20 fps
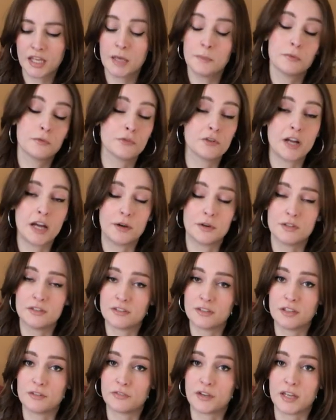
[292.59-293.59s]
keep it for now and
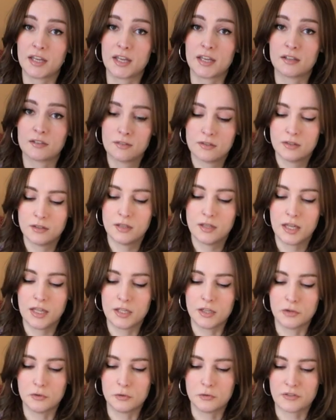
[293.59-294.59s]
see if I get any
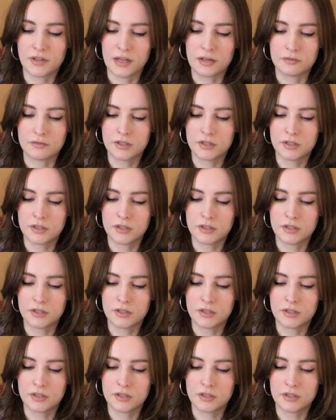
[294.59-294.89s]
use out of